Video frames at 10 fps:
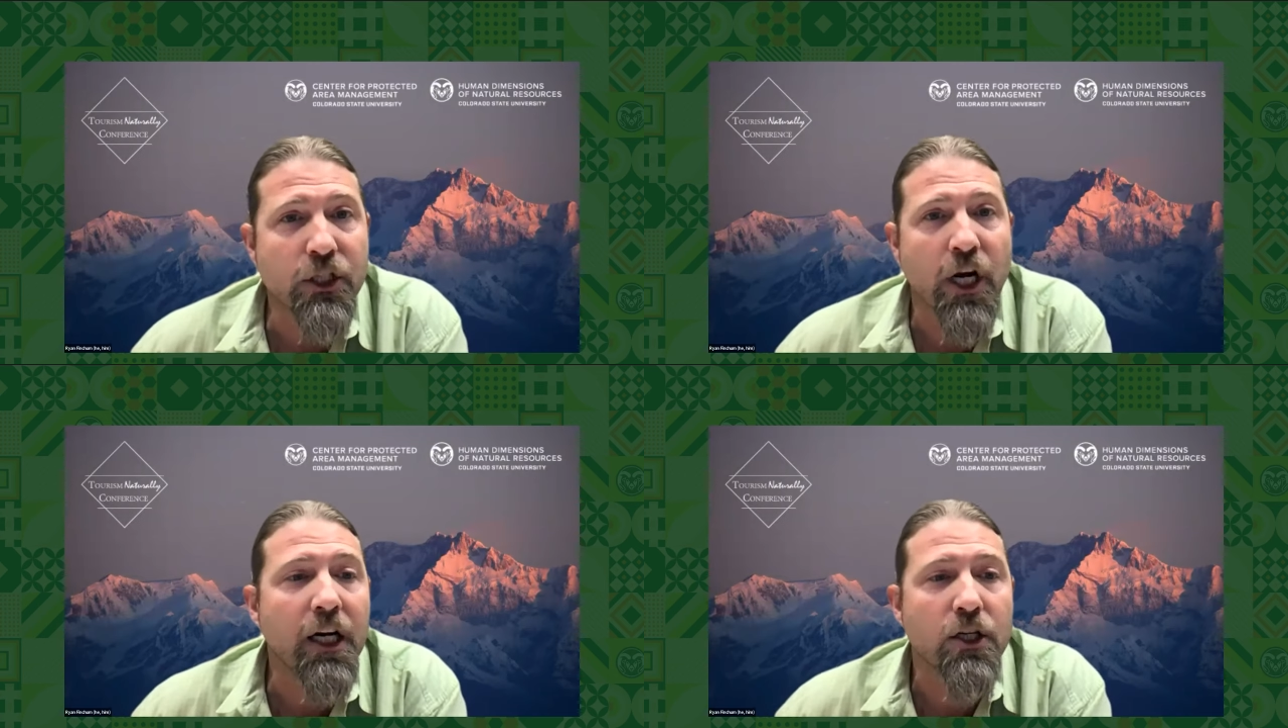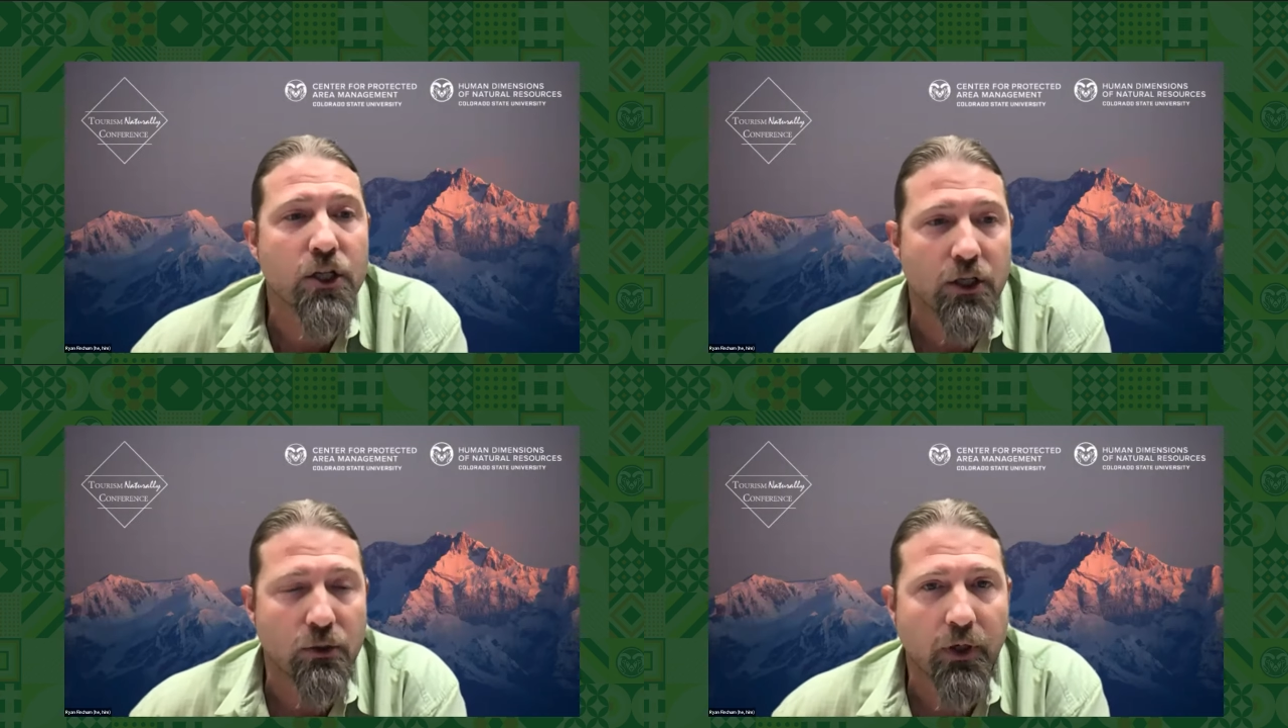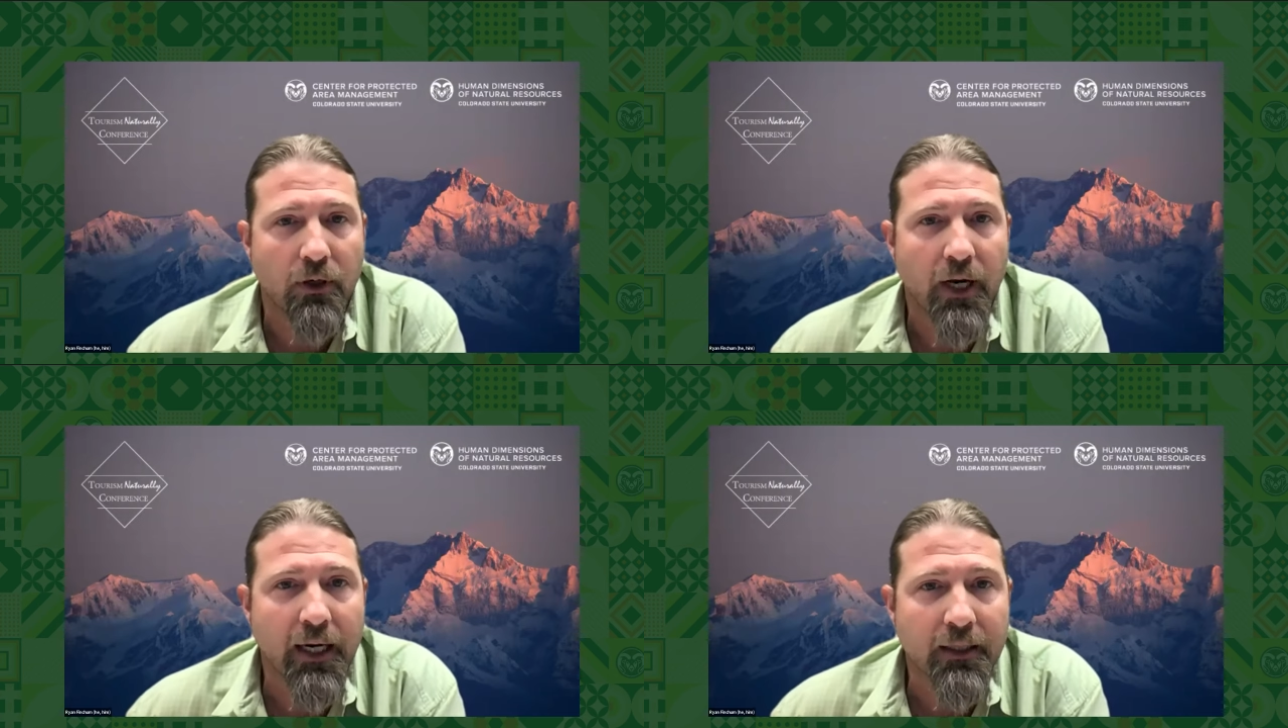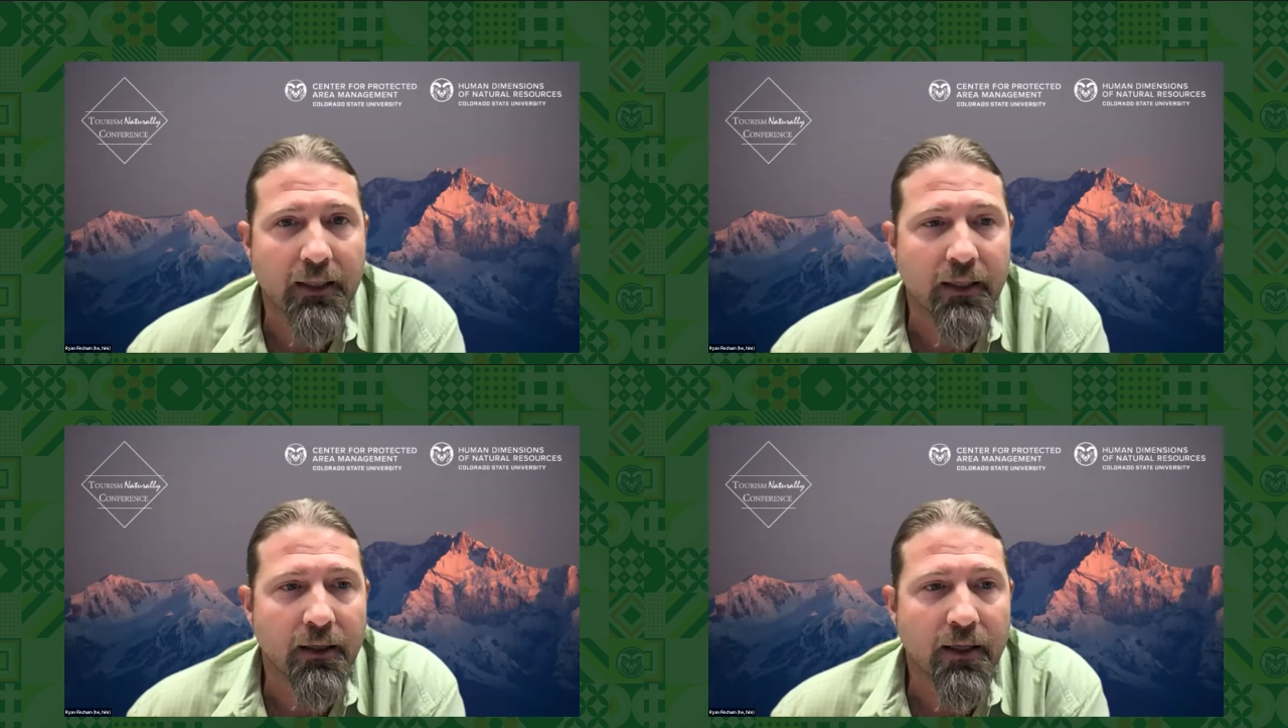changes we are likely
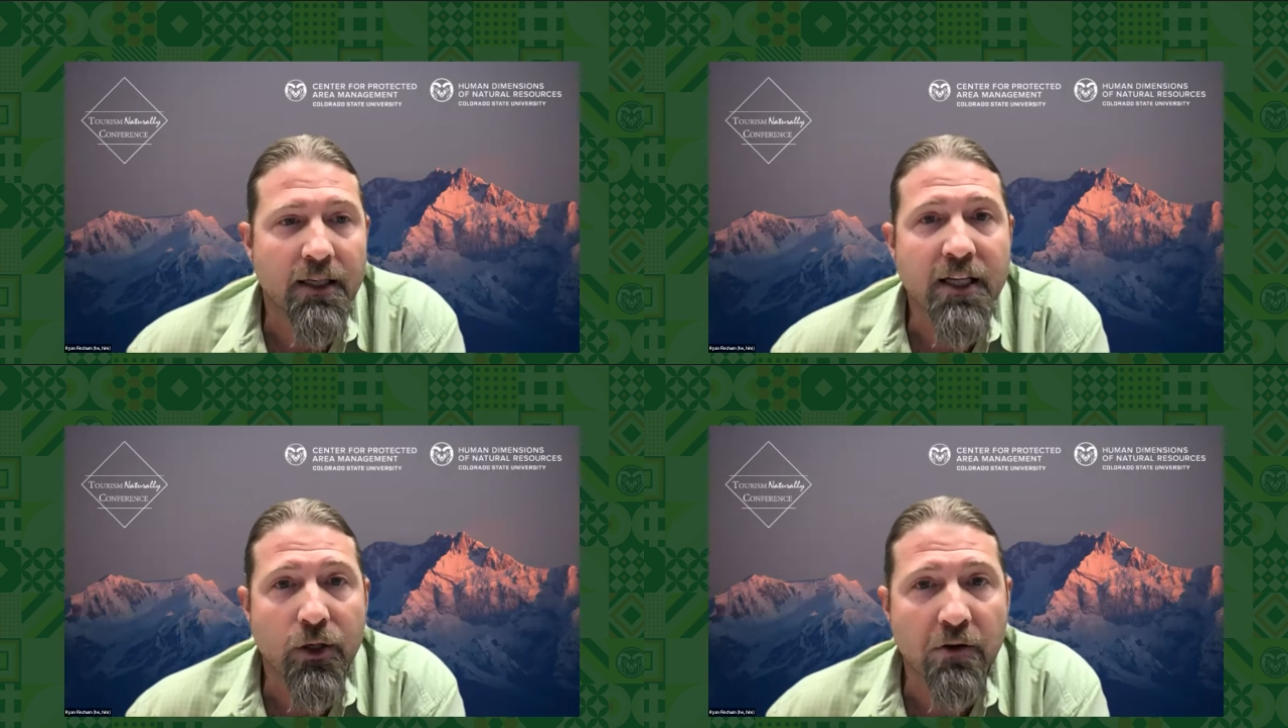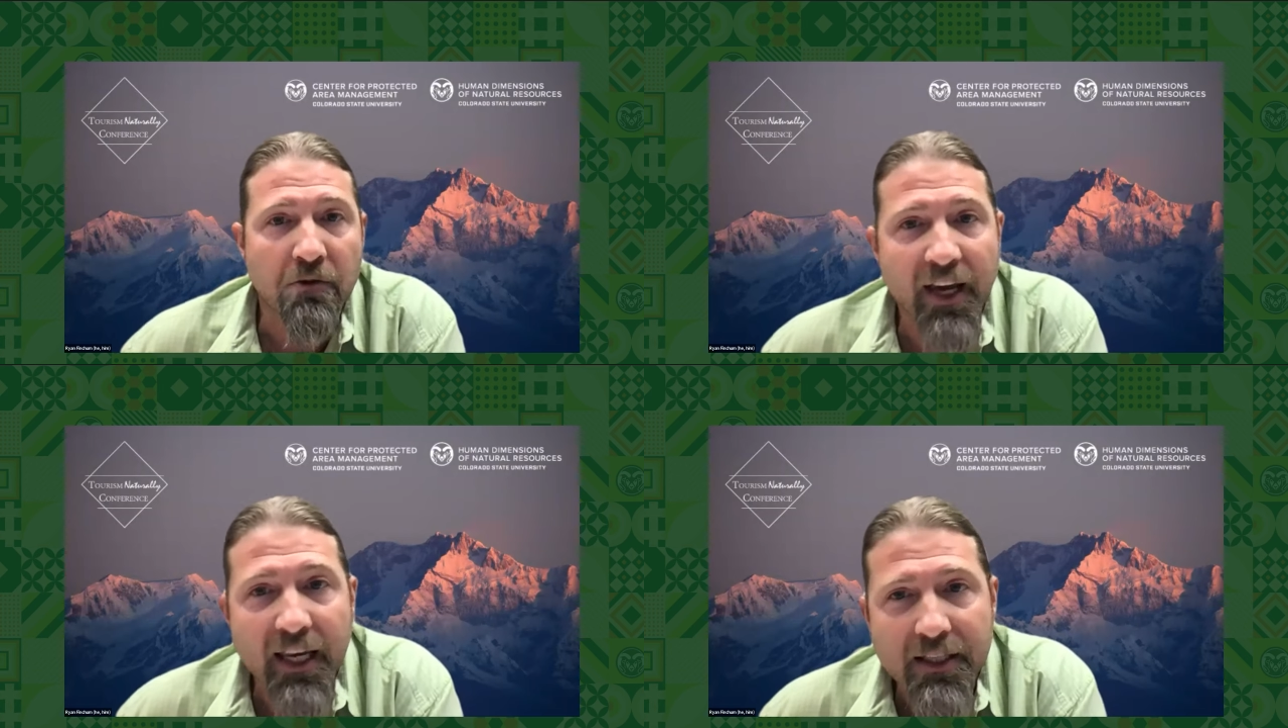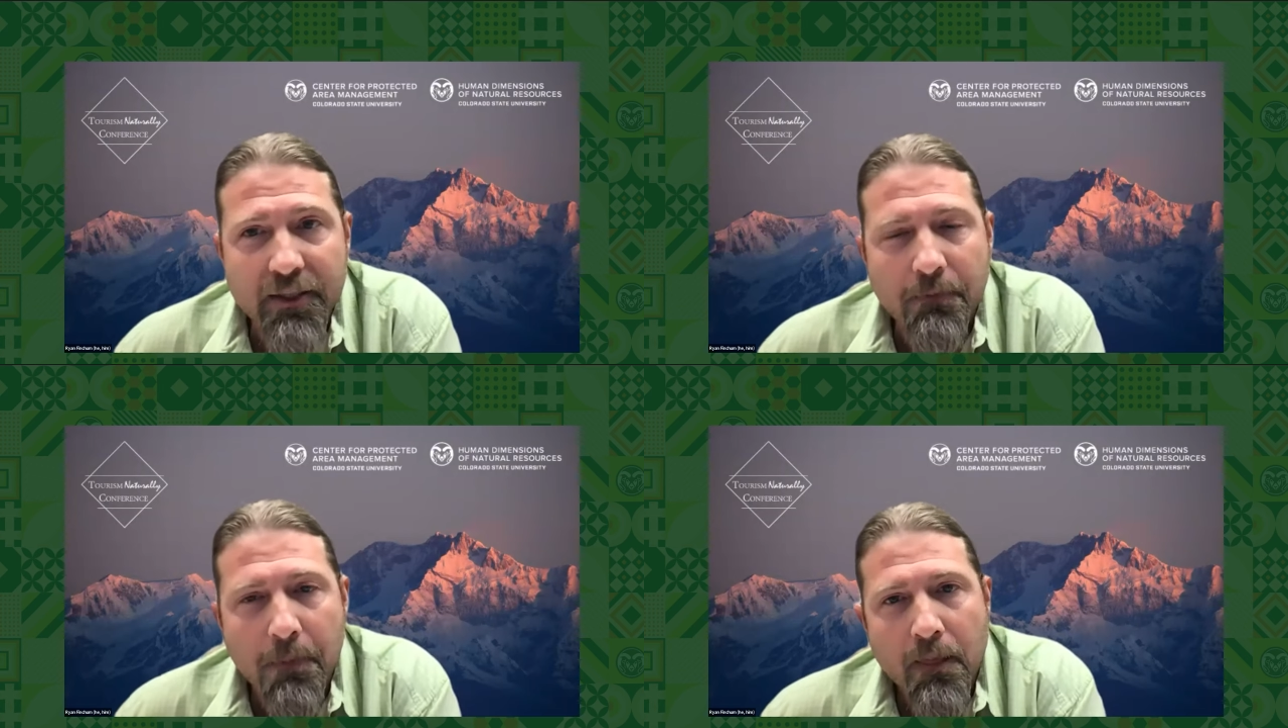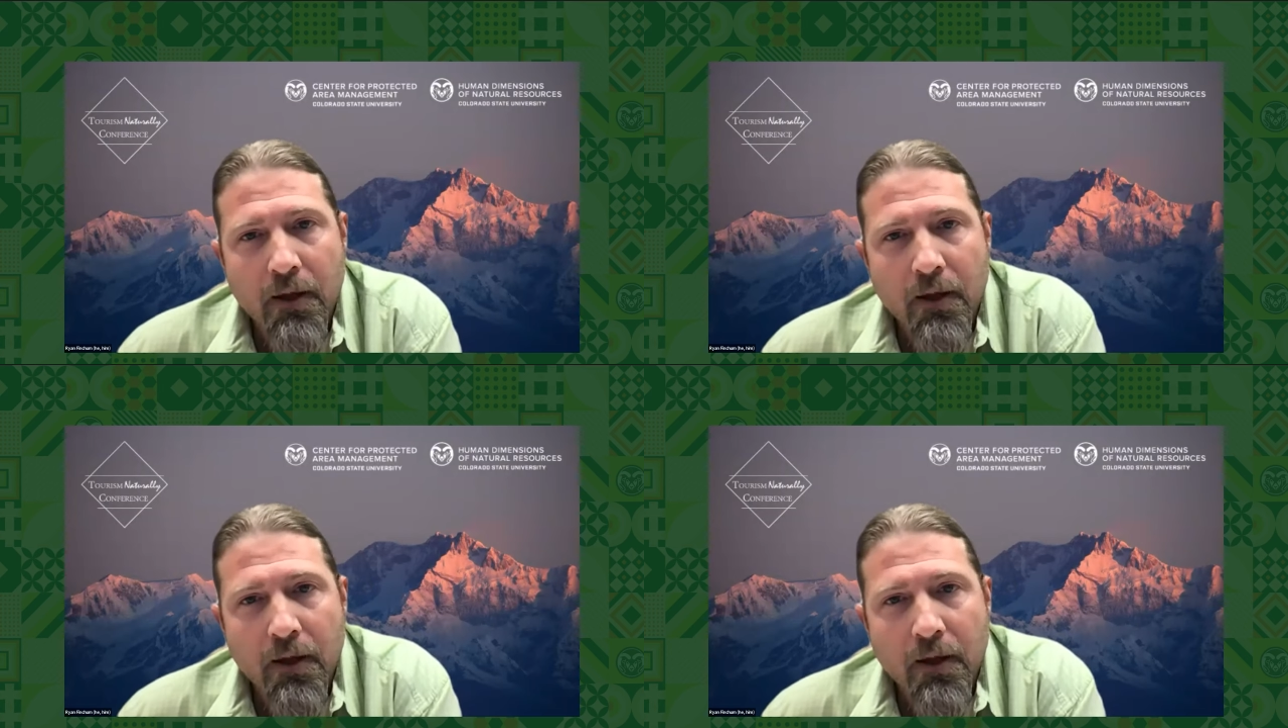to continue to face